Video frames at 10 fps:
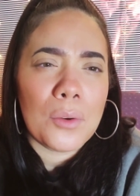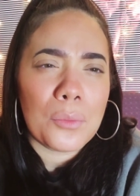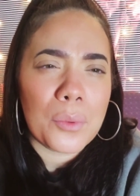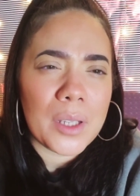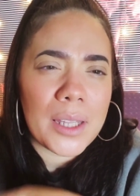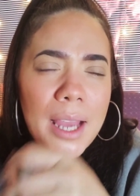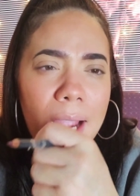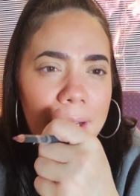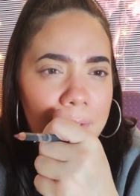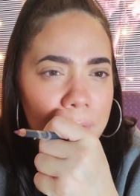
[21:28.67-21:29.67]
really
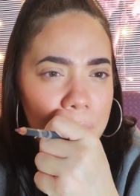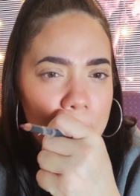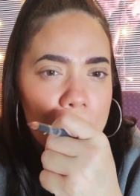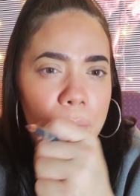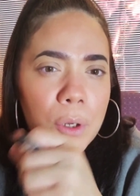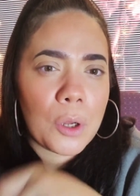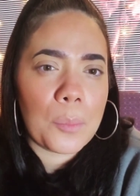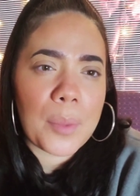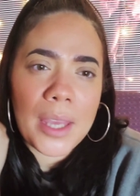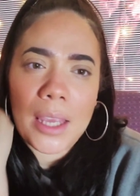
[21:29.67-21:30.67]
kind of
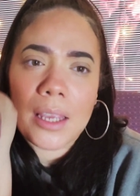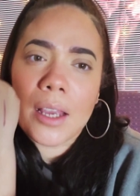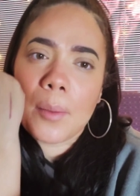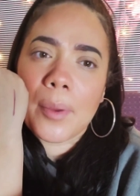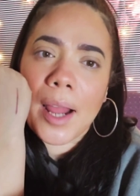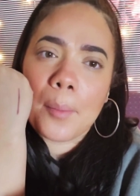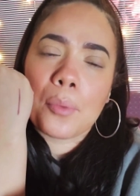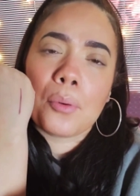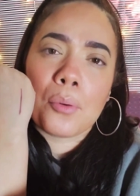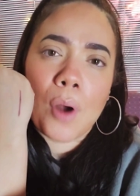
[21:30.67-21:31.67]
neutral pink, but I
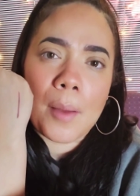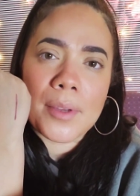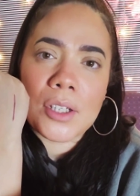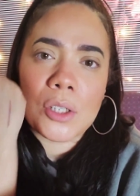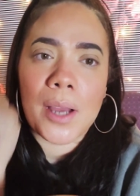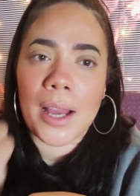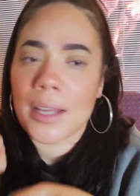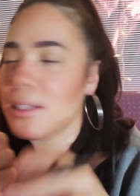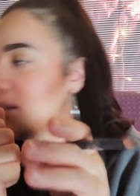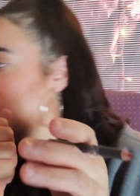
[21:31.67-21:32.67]
promise you guys